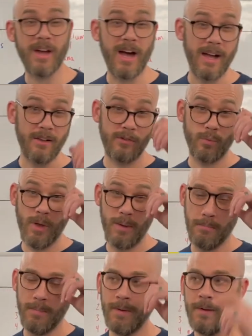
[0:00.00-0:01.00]
I swim.
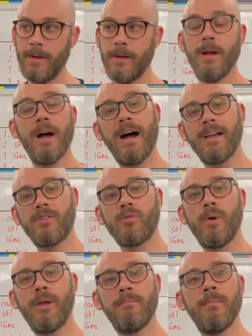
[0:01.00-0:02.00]
I
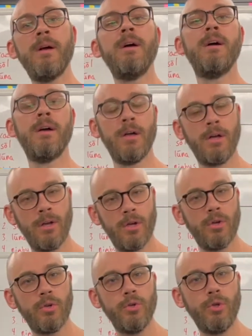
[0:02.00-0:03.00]
swim,
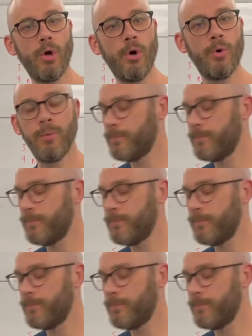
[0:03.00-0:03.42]
no.